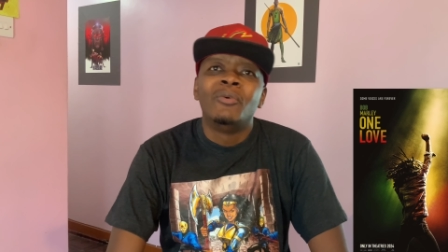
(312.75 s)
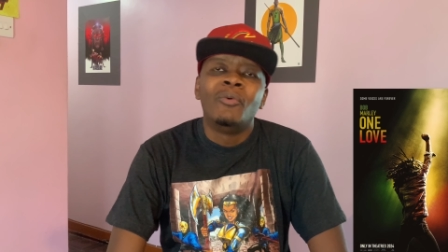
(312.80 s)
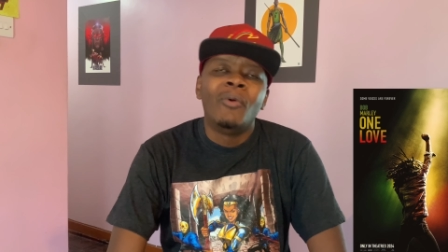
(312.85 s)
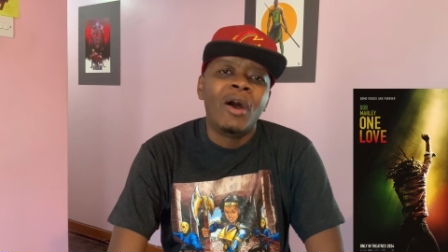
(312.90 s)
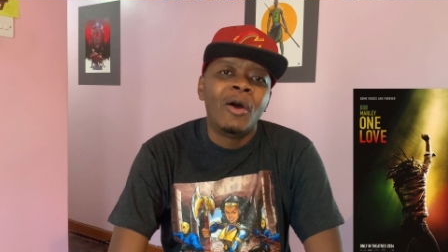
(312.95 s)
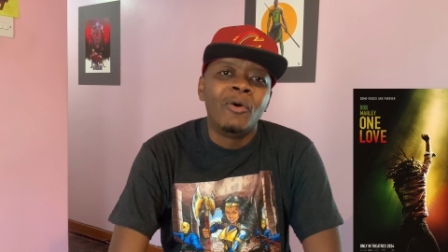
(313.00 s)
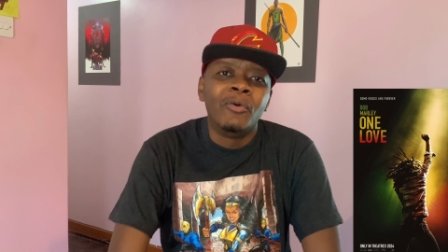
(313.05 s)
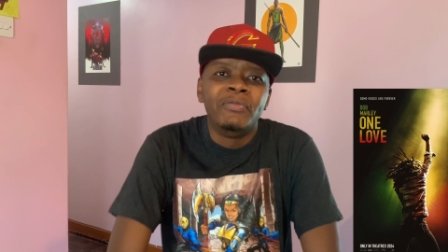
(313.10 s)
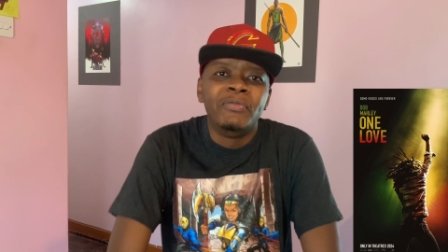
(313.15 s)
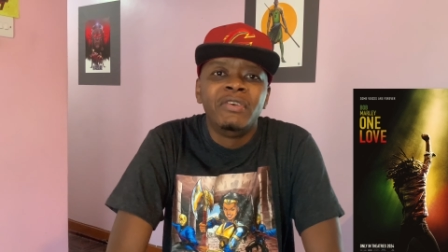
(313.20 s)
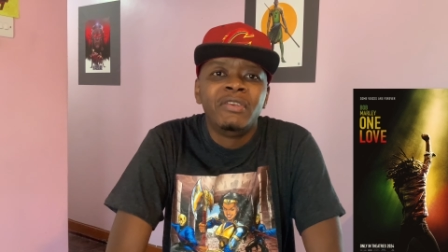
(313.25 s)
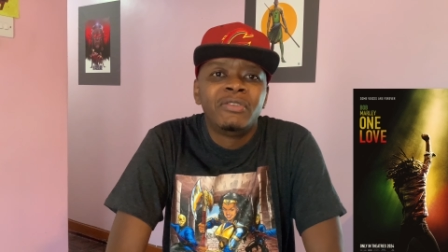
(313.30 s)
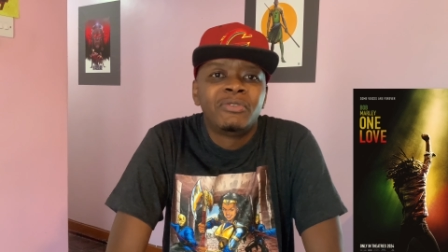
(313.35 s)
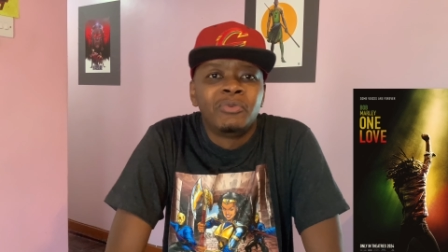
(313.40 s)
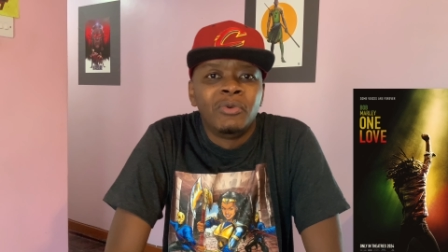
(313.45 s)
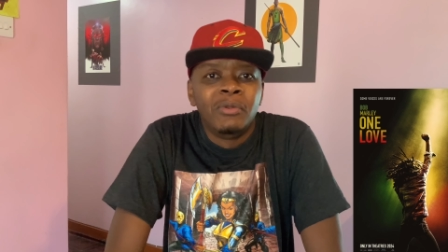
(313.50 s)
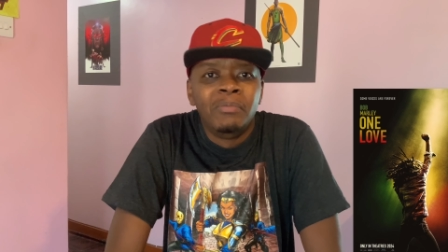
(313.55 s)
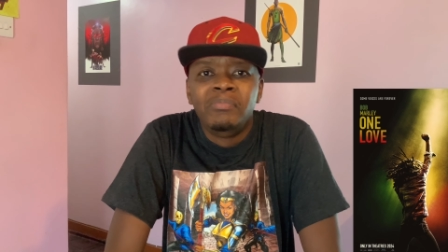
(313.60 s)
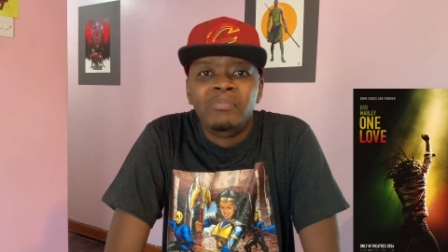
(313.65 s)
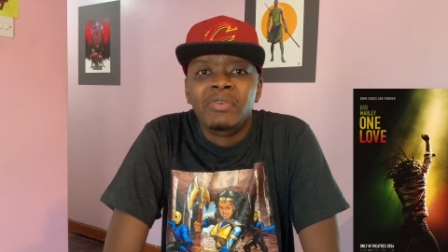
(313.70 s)
wow,
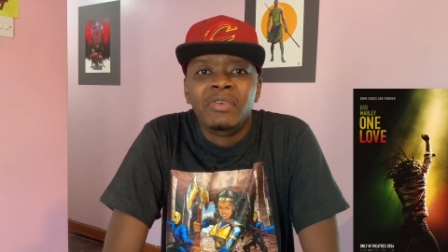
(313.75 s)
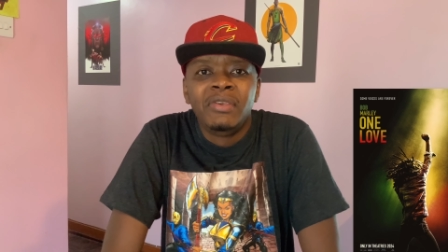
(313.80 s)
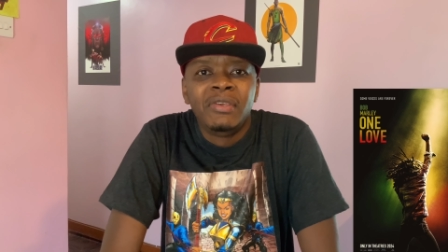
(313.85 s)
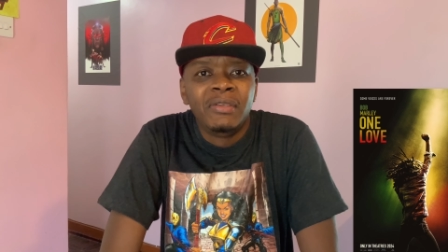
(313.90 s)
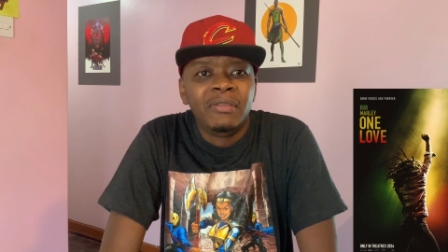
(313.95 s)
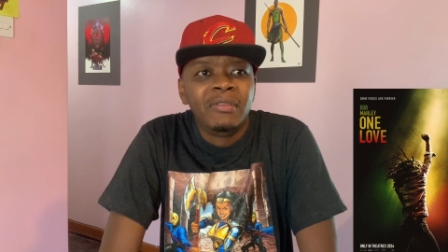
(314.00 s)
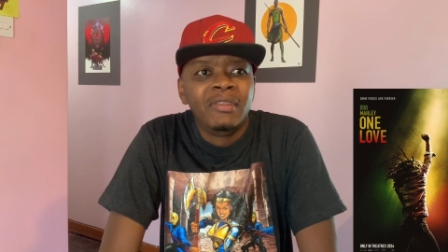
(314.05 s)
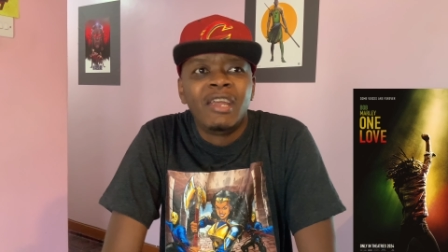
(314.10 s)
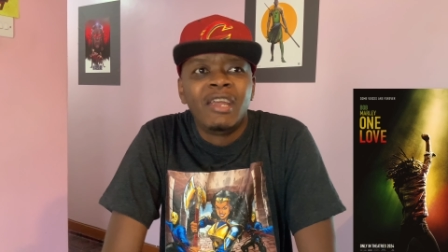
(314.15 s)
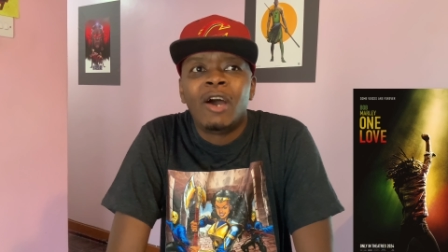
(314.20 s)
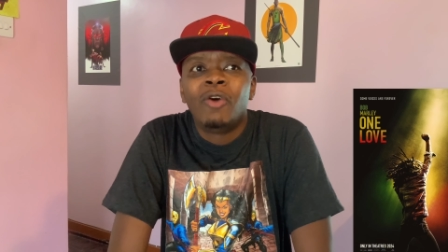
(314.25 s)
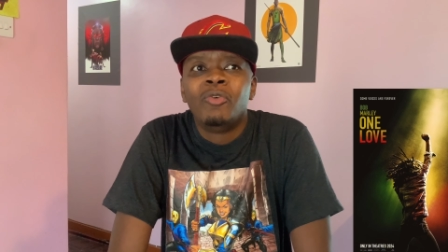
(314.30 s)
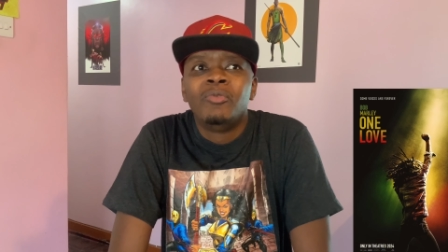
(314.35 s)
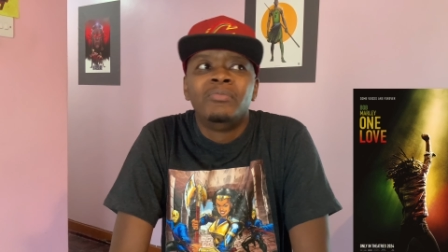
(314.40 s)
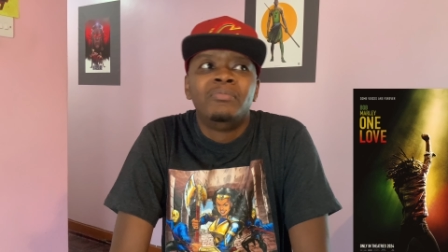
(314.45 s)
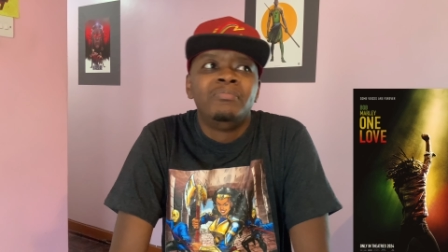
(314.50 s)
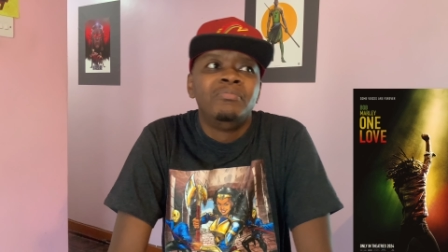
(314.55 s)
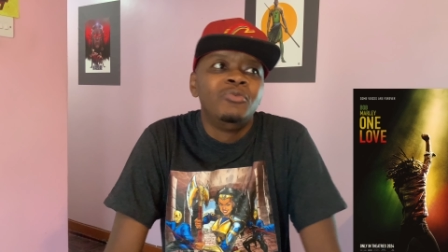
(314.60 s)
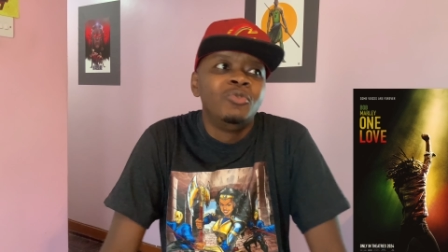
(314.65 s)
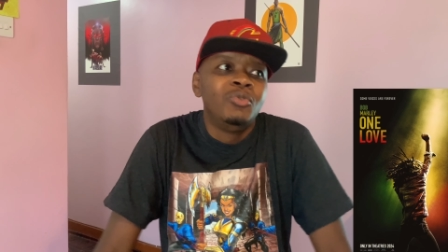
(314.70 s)
this will be
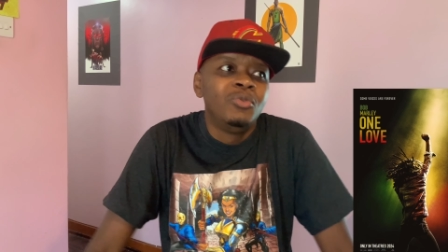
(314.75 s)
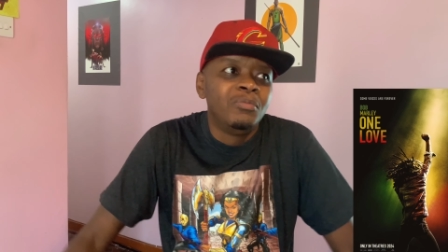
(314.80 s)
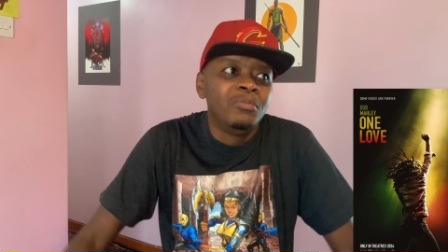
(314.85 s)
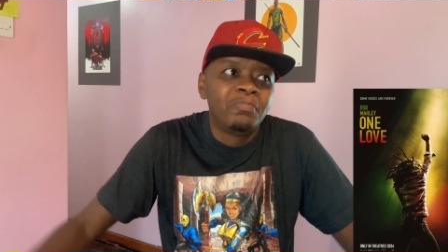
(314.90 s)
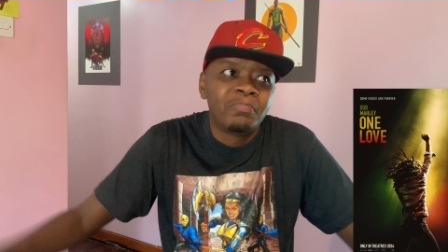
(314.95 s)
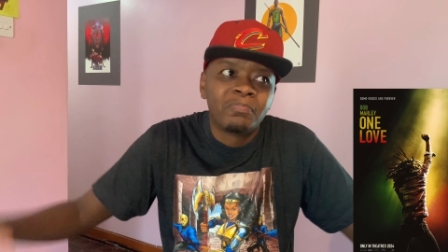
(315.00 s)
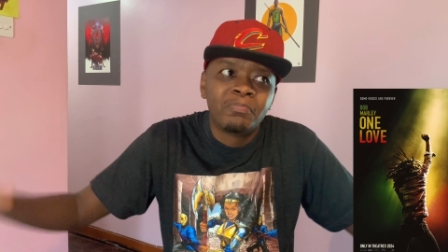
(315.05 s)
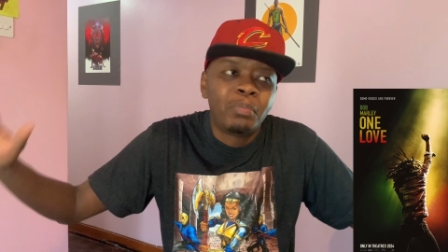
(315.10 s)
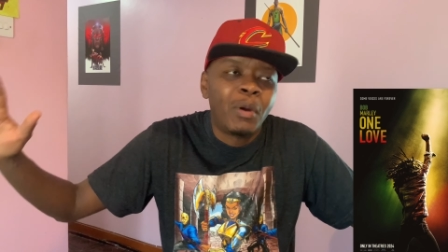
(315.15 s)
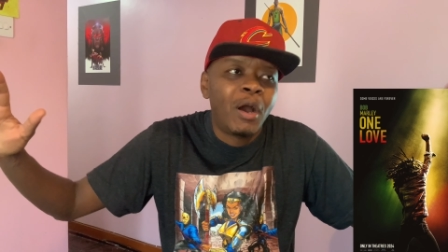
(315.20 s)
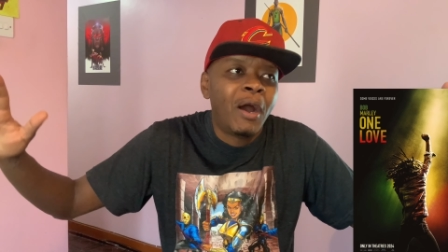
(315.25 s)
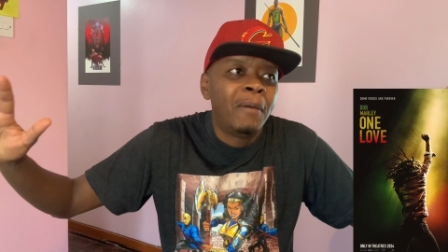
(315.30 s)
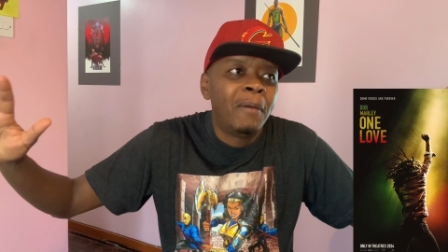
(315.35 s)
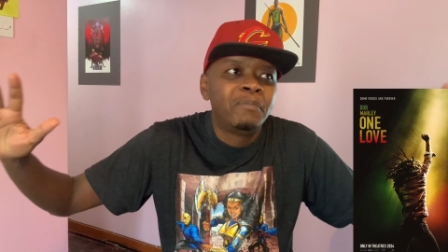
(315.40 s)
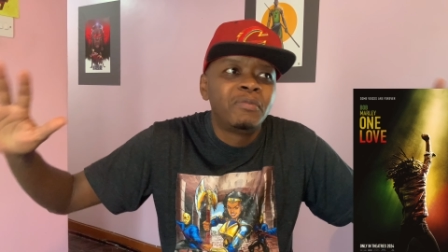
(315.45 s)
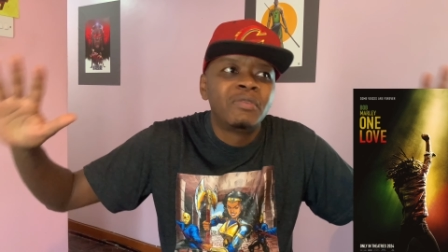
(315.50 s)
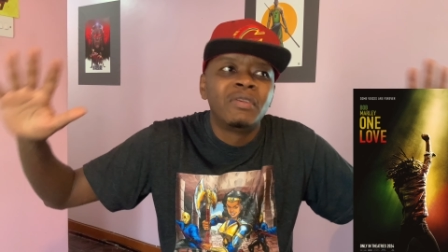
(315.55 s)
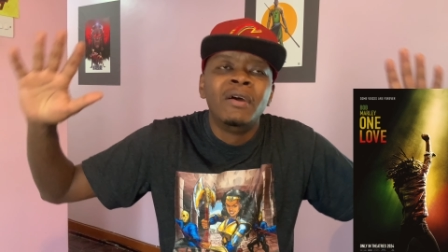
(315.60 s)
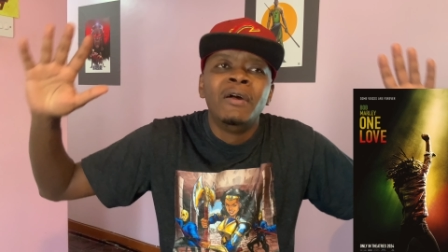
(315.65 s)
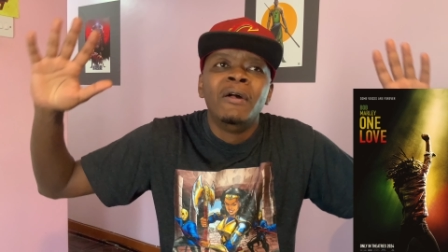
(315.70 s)
now
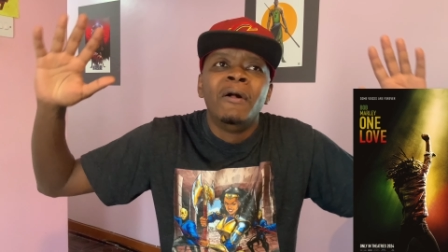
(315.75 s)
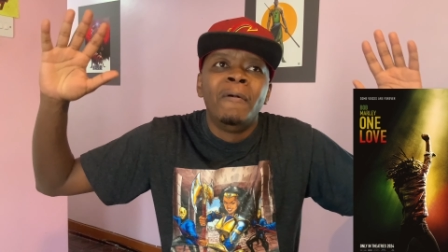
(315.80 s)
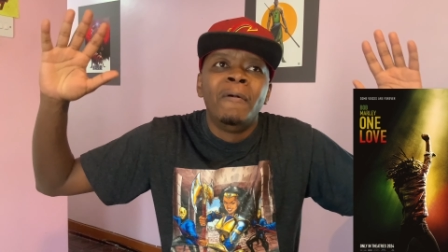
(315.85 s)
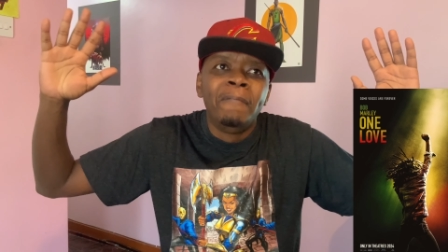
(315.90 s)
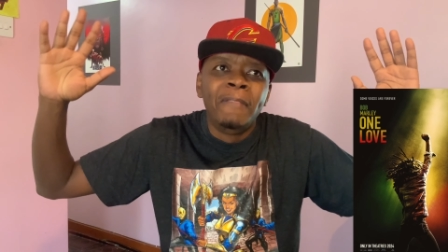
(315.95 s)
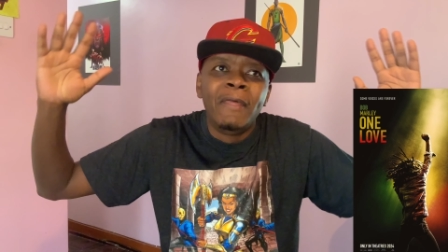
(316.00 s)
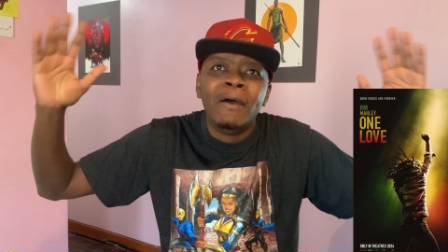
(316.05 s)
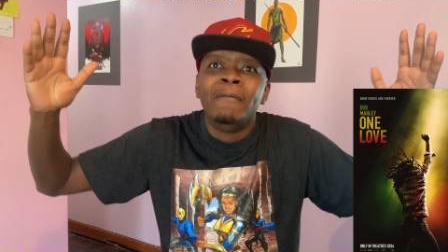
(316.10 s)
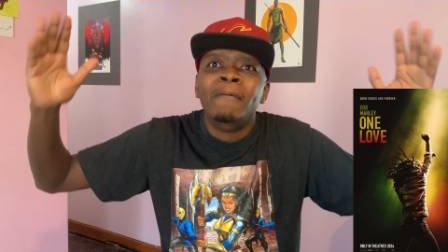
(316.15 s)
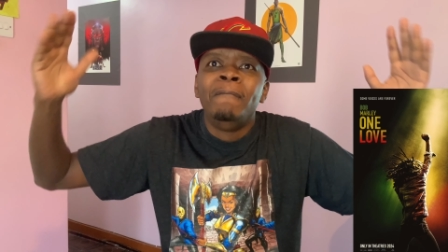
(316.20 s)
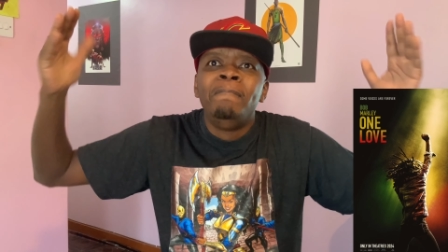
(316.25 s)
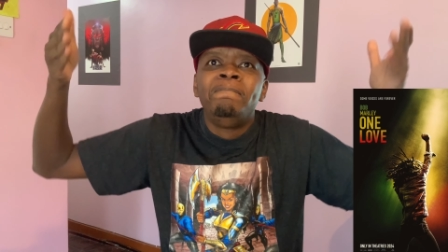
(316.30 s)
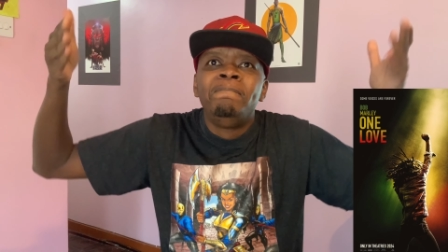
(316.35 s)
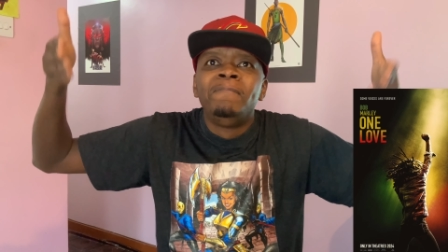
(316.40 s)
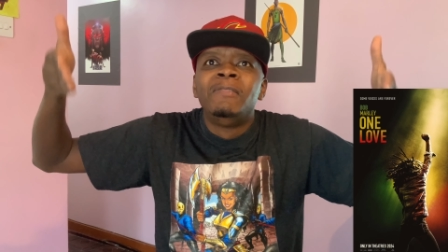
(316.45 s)
perhaps the,